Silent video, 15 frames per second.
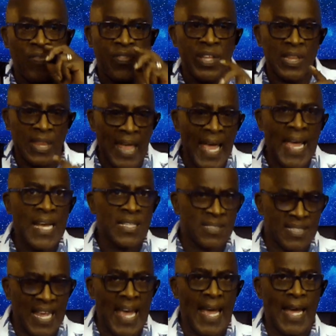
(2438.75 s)
the
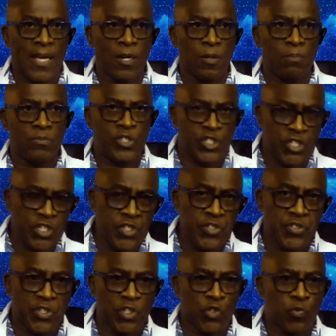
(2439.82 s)
last Adam,
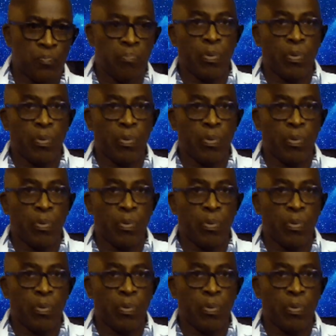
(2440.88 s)
Jesus,